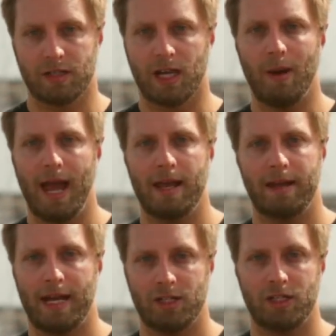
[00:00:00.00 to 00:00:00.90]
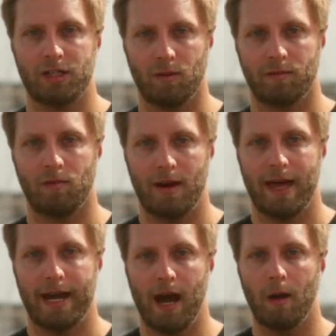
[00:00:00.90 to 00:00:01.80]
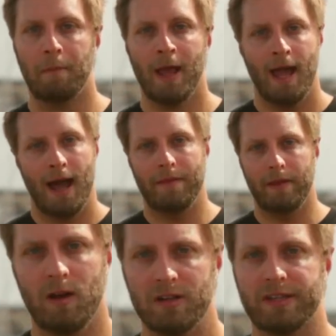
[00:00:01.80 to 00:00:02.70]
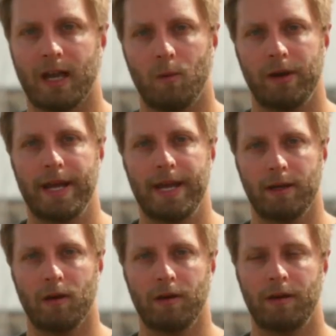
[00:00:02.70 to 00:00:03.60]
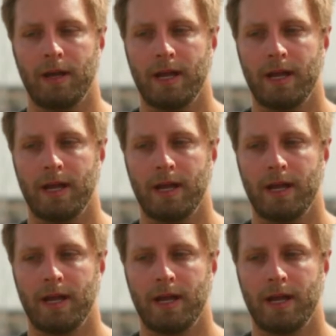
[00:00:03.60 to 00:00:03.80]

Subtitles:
go ahead and actually just sort of write that out. And the last thing I want to hit on